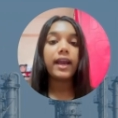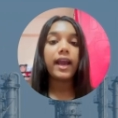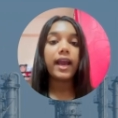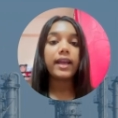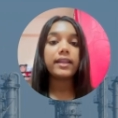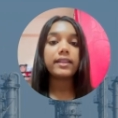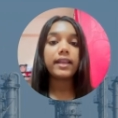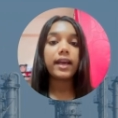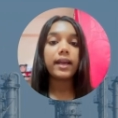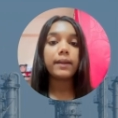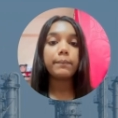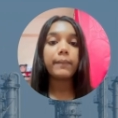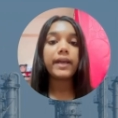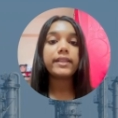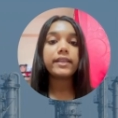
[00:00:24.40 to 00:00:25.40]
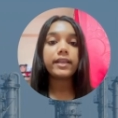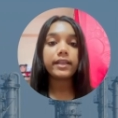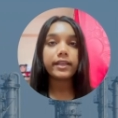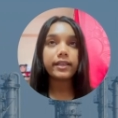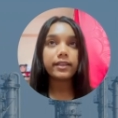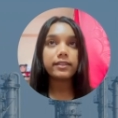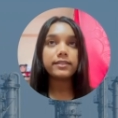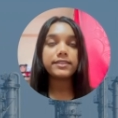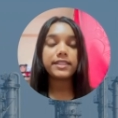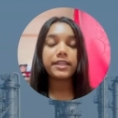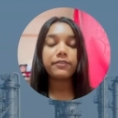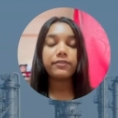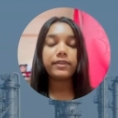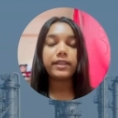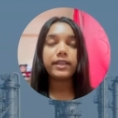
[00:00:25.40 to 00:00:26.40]
and then material
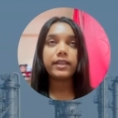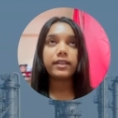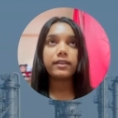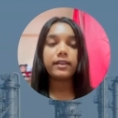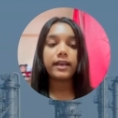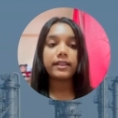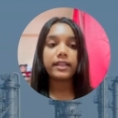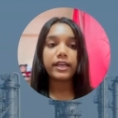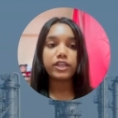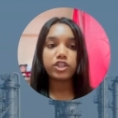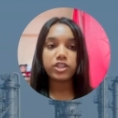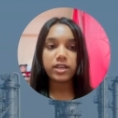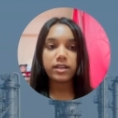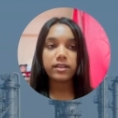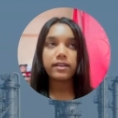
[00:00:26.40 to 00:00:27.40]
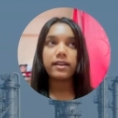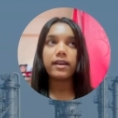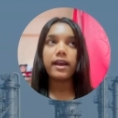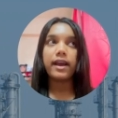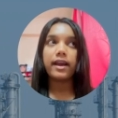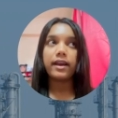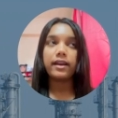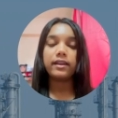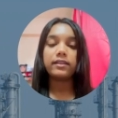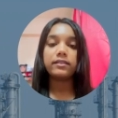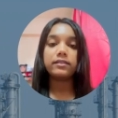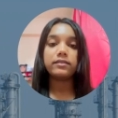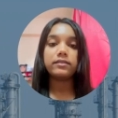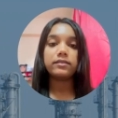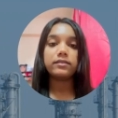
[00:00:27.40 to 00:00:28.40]
safety data sheet,
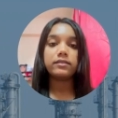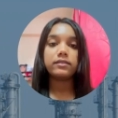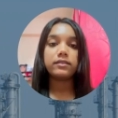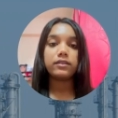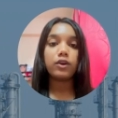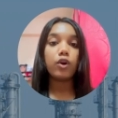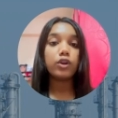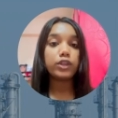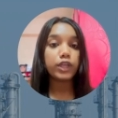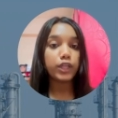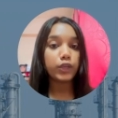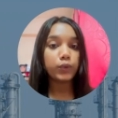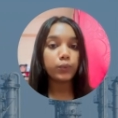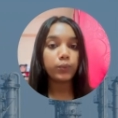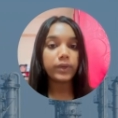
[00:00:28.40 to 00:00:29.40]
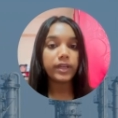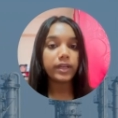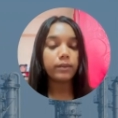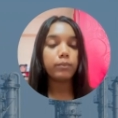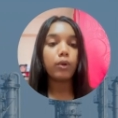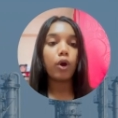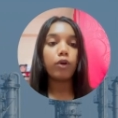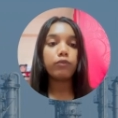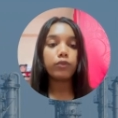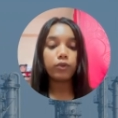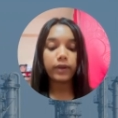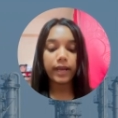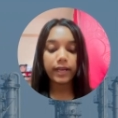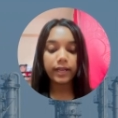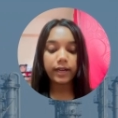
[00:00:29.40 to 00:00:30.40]
and continue with block flow
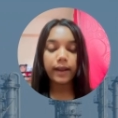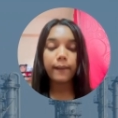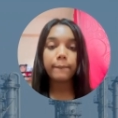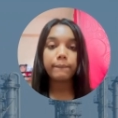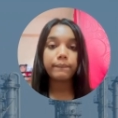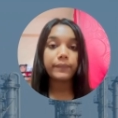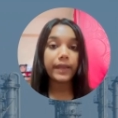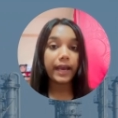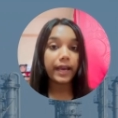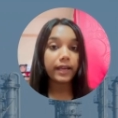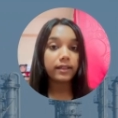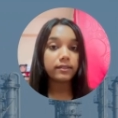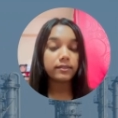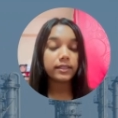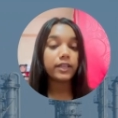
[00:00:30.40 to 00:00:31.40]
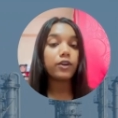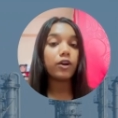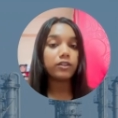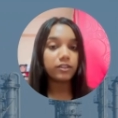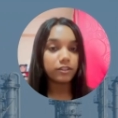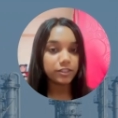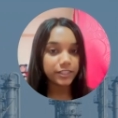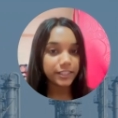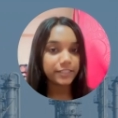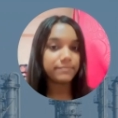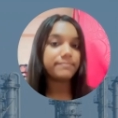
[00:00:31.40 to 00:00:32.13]
diagram and the conclusion.